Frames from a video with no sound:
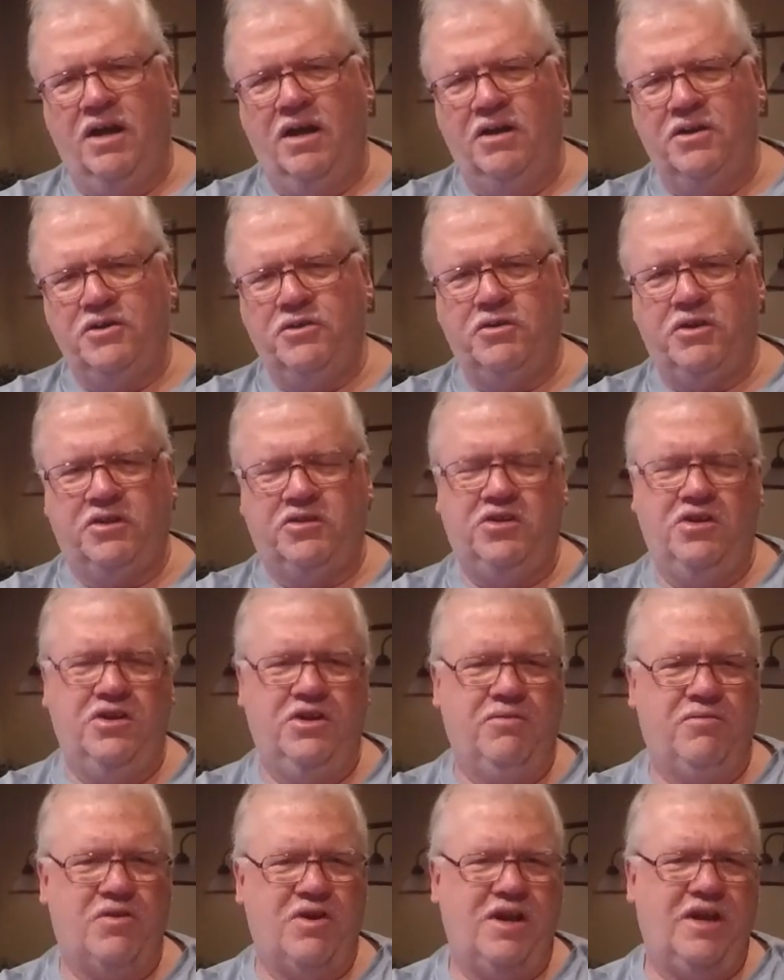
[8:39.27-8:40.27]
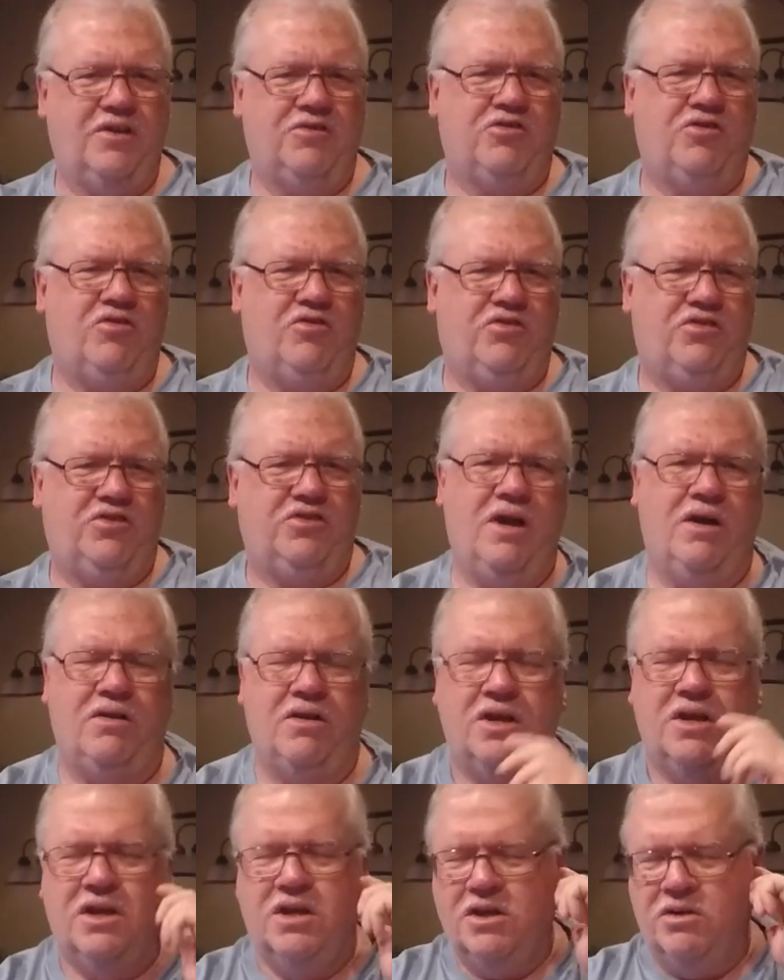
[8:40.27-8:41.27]
you'll get 10 different answers. You
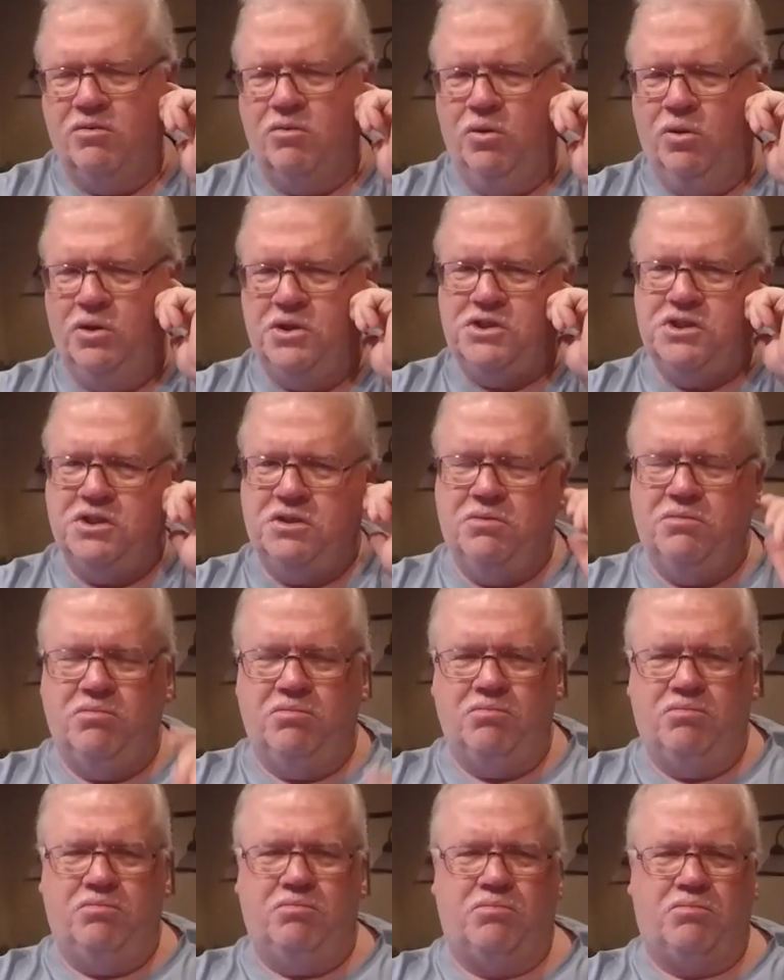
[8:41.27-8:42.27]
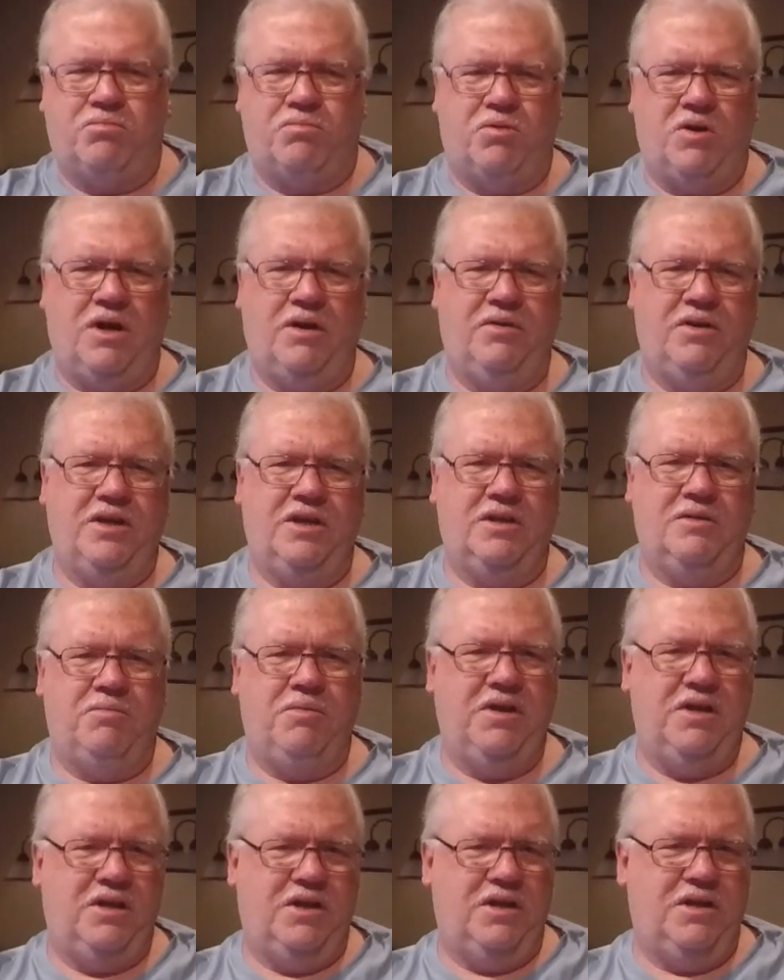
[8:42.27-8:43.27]
really shouldn't probably need to
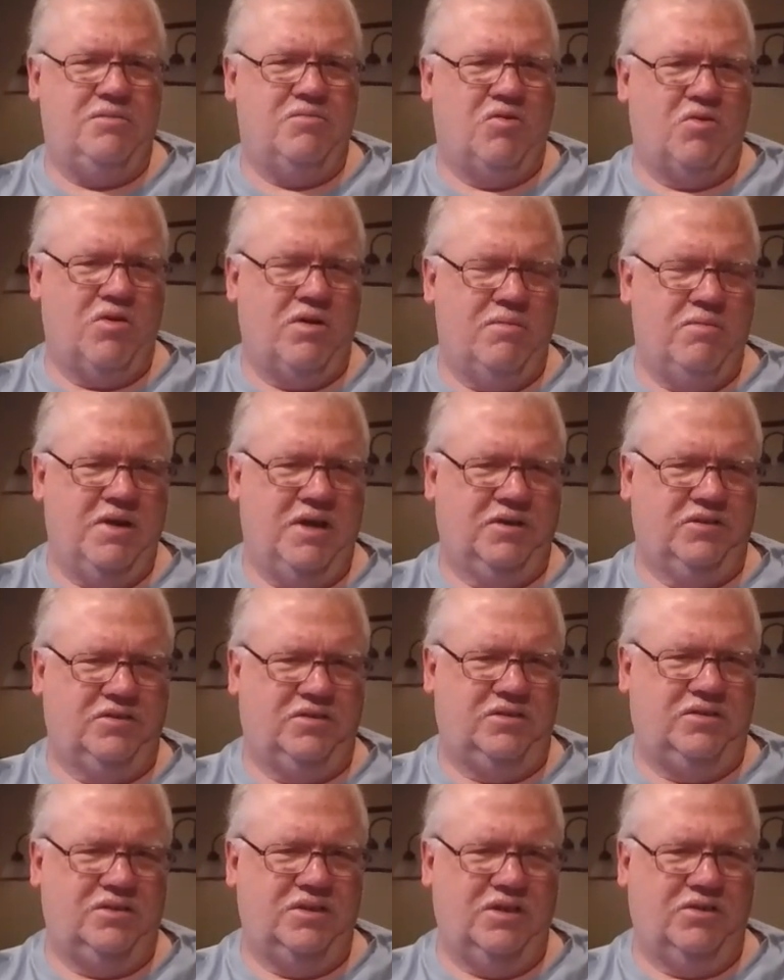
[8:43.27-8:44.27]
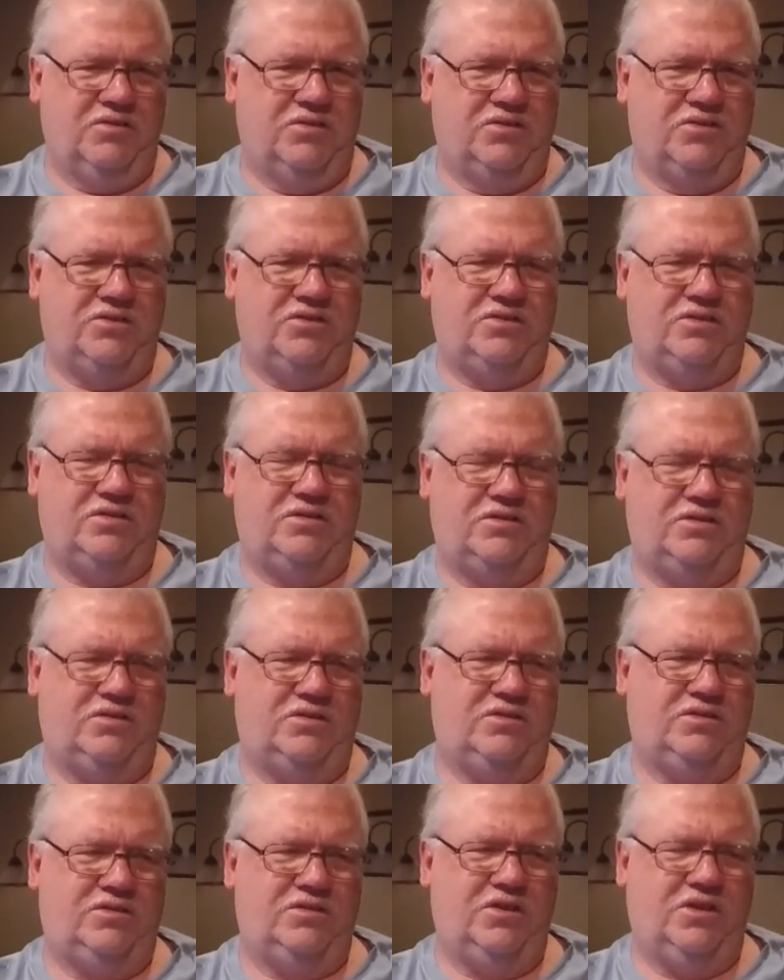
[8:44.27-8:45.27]
pay any more than about,
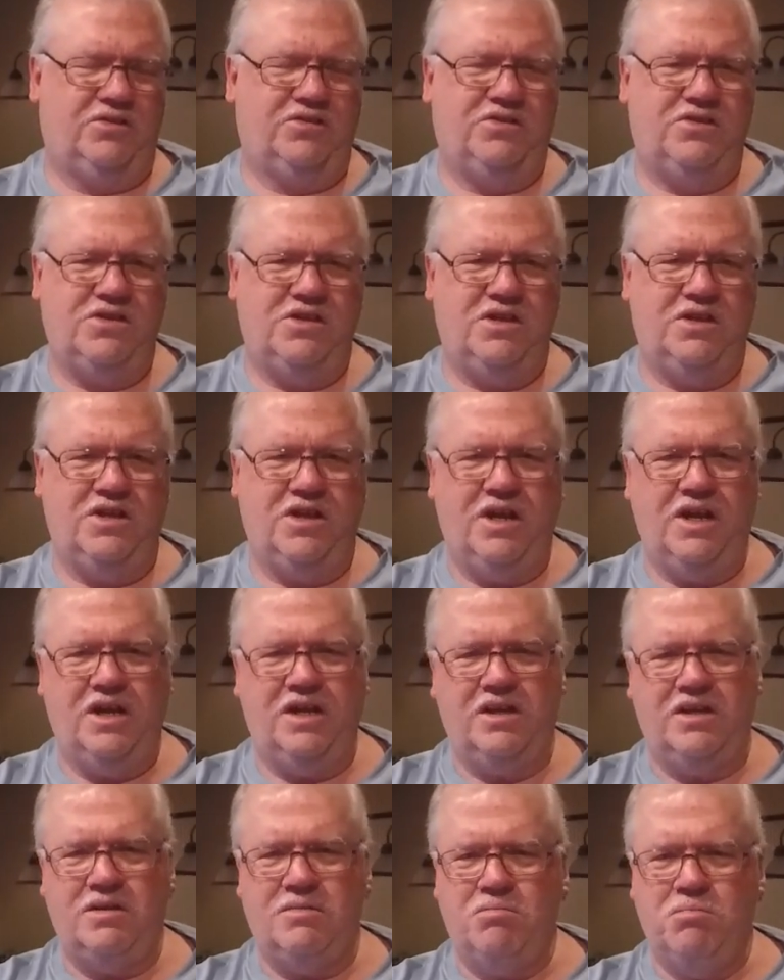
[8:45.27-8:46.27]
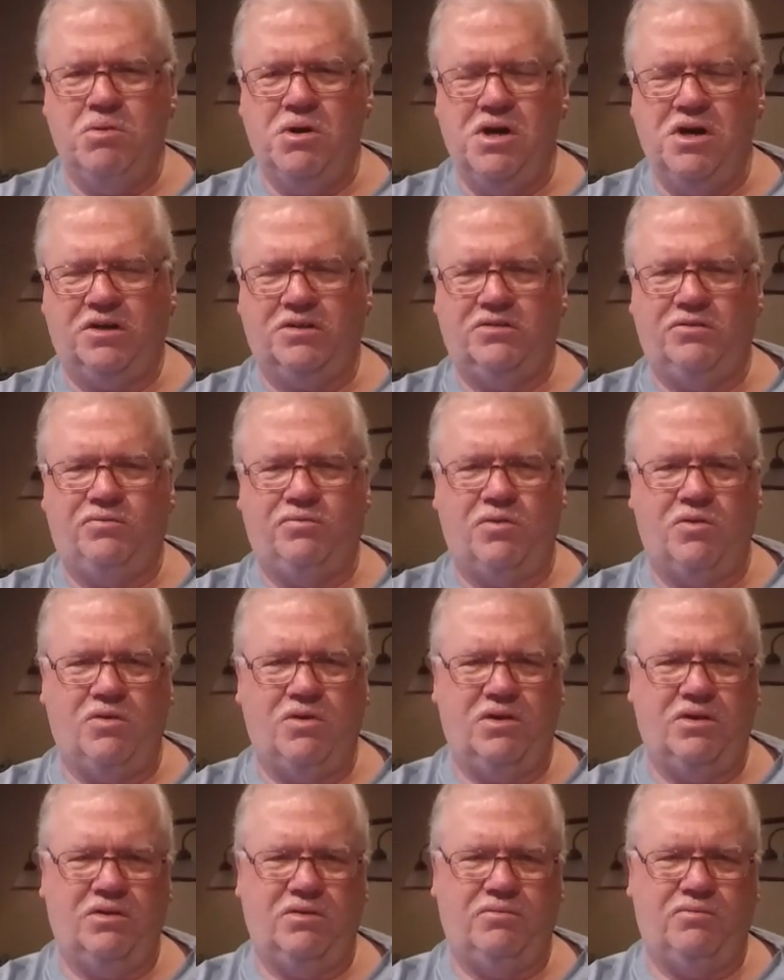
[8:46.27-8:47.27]
60 to 80 bucks for
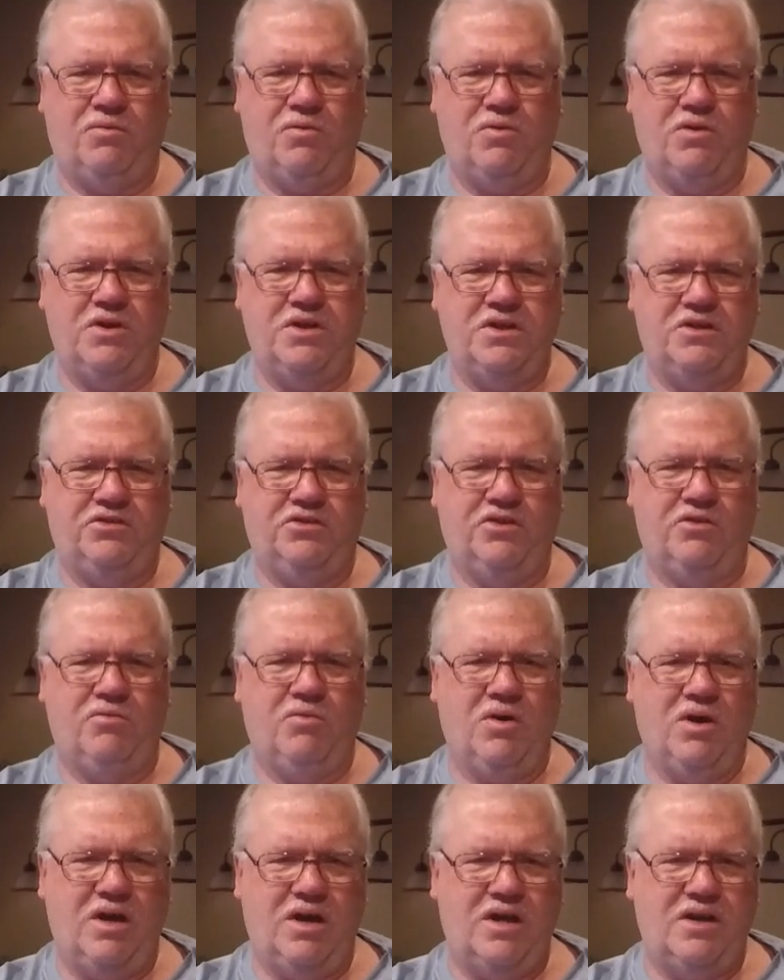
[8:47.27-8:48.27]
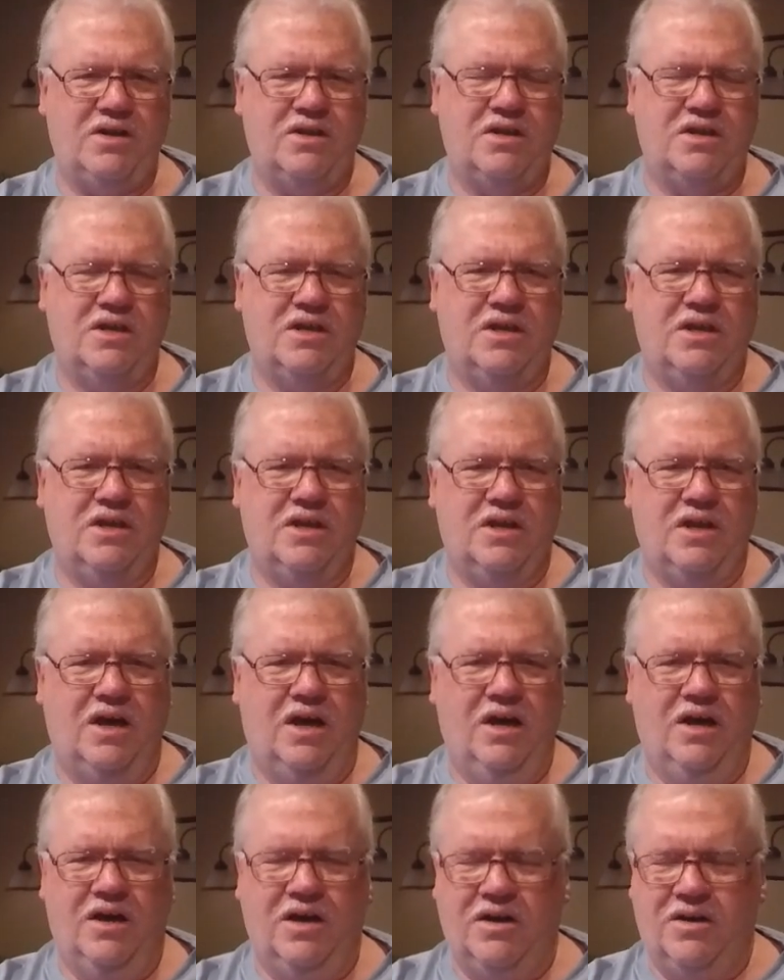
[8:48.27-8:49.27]
a decent rod.
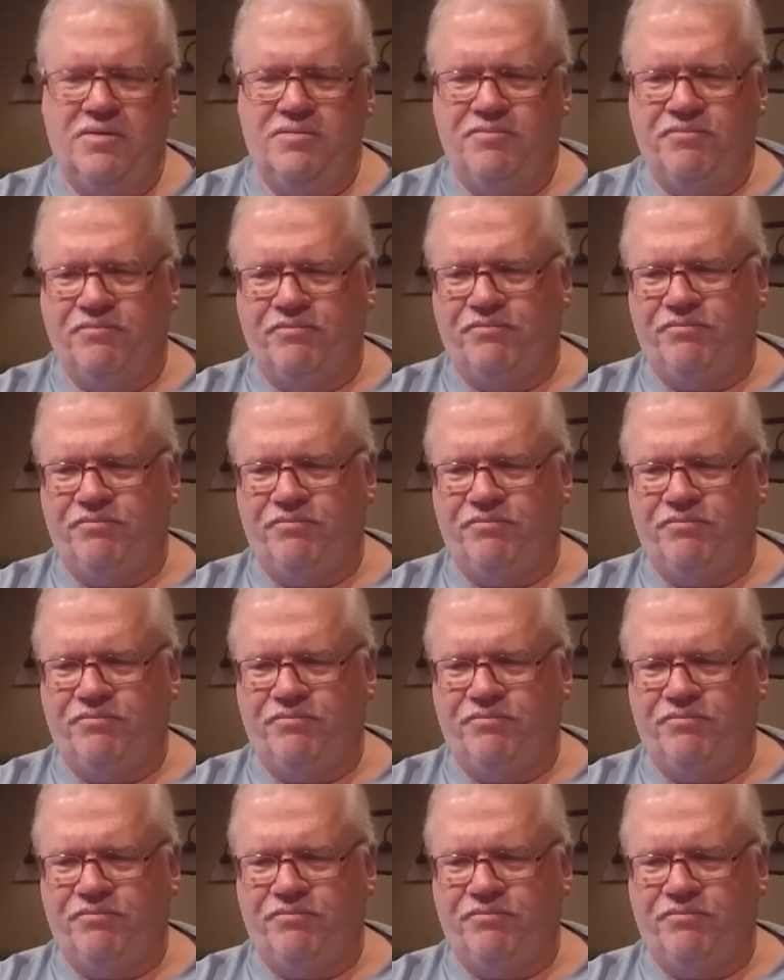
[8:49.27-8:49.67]
And